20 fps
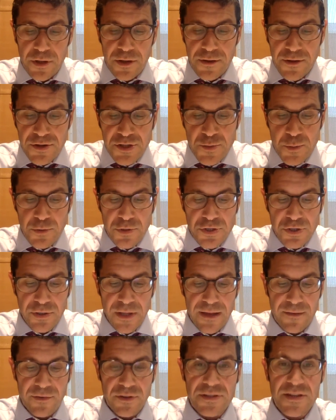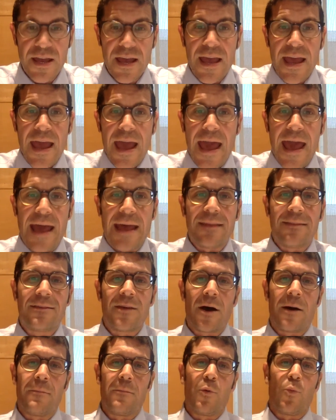their spiritual levels. And
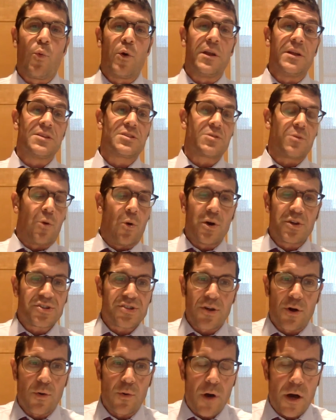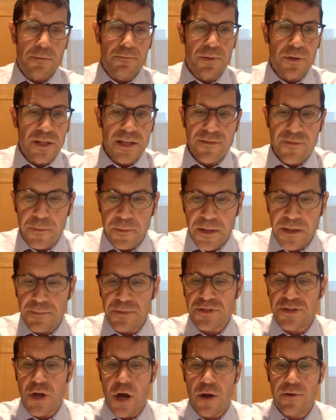what is also unbelievably
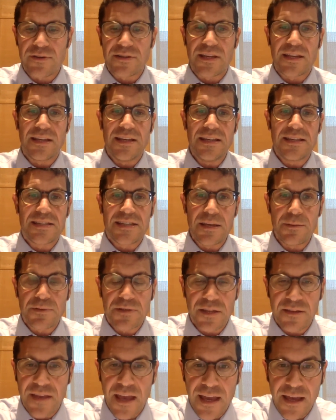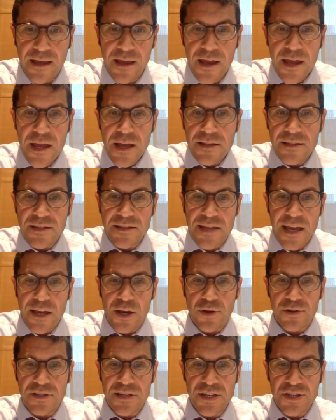bizarre is that he seems to take
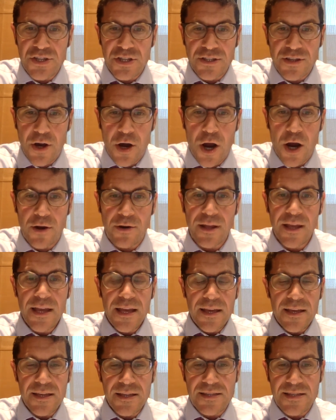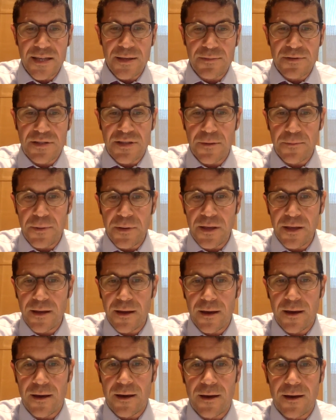her teaching to heart. He seems to be
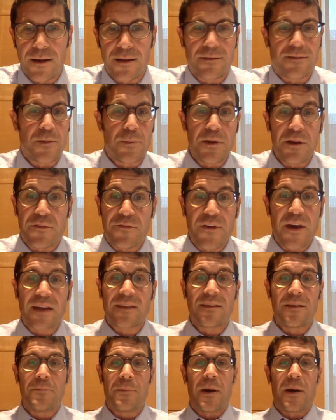affected